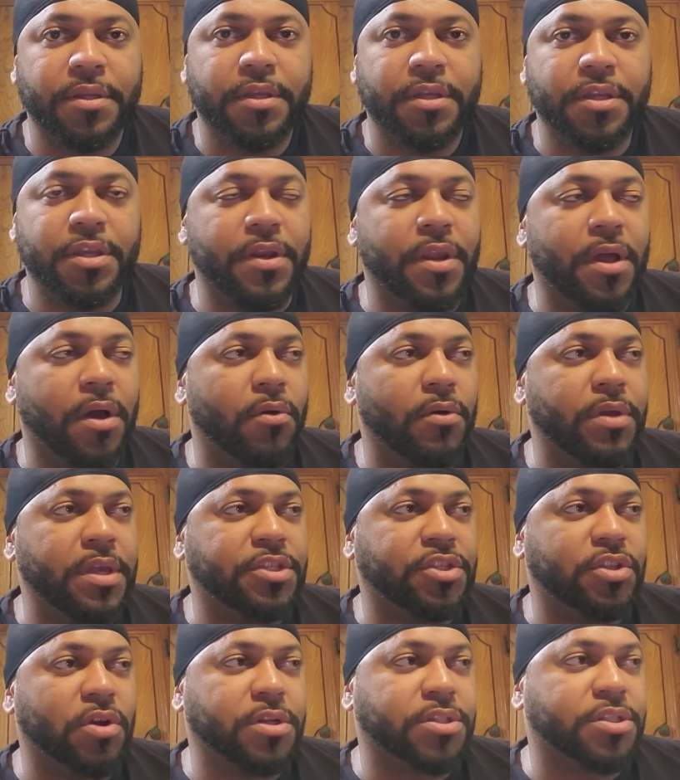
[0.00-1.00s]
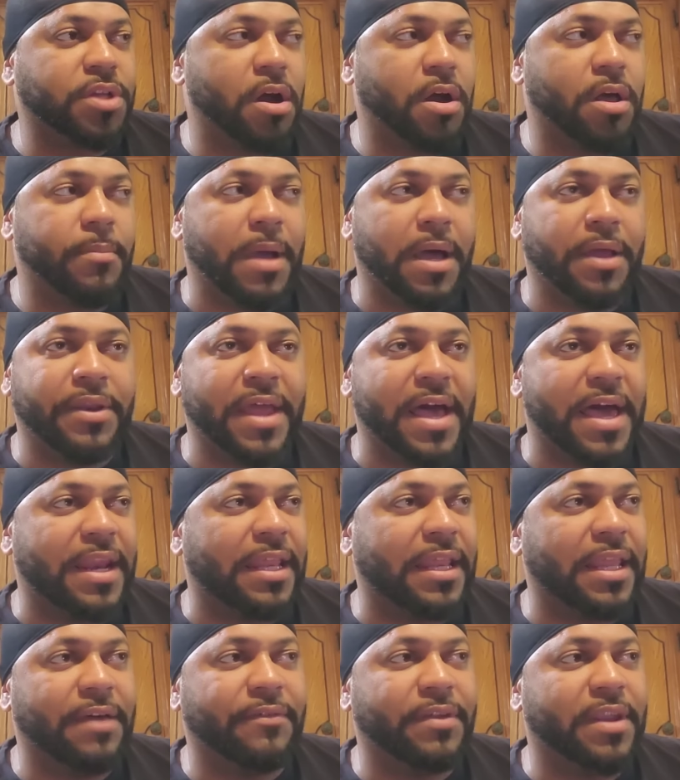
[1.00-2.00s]
You know, he started talking about
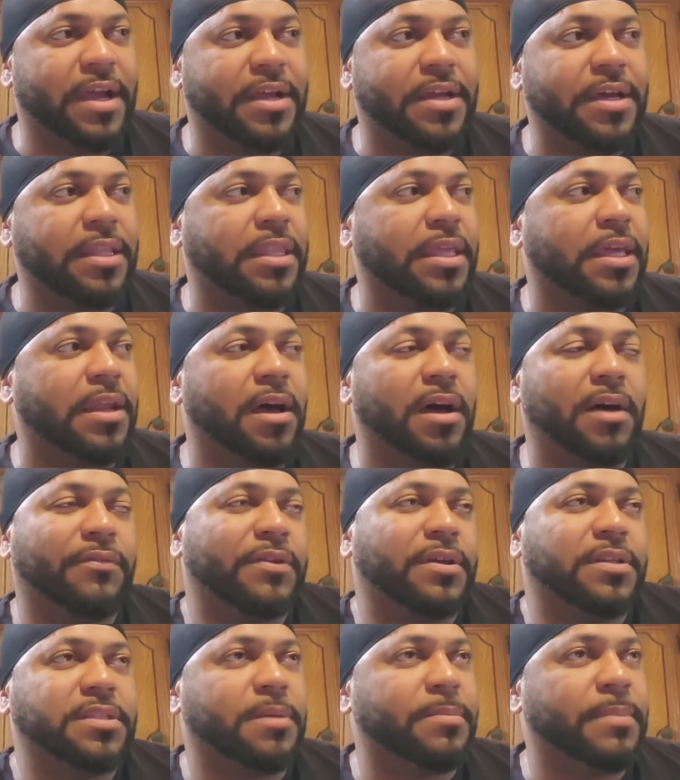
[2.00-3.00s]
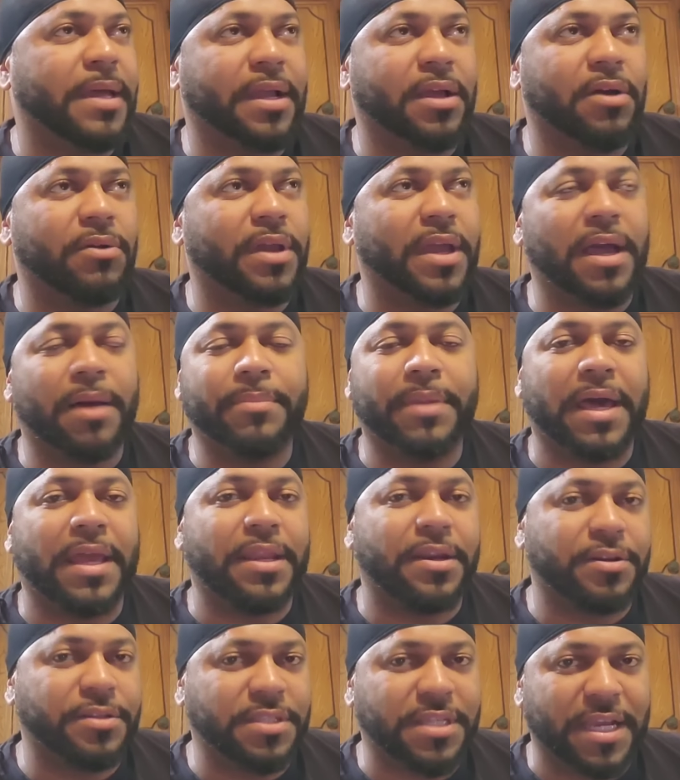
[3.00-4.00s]
9/11. I cut that off because I'm like, okay, I'm not
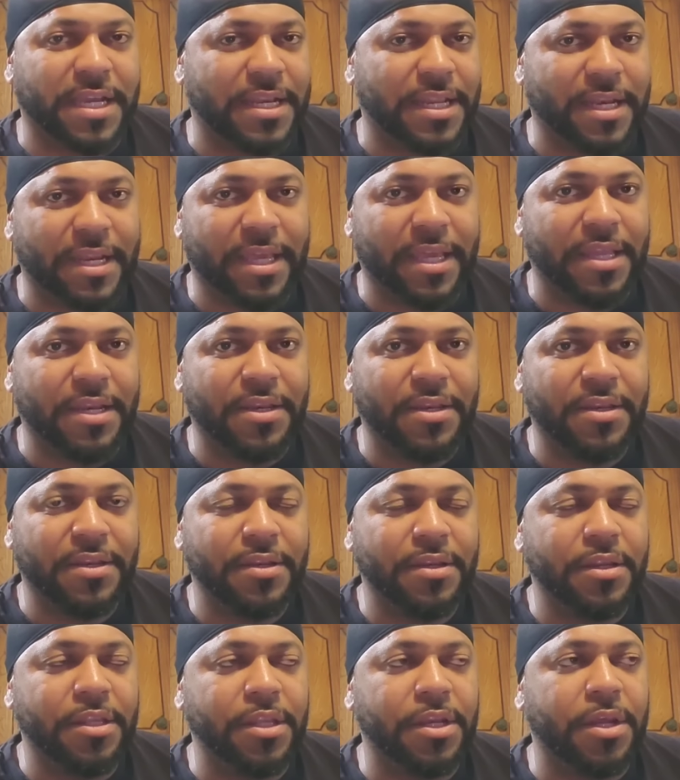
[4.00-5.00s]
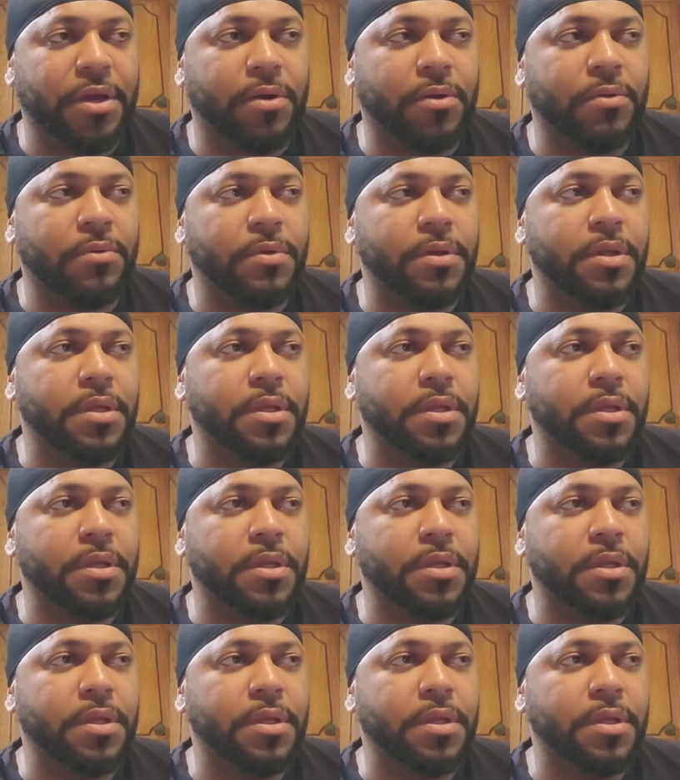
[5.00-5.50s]
entertaining that, you know.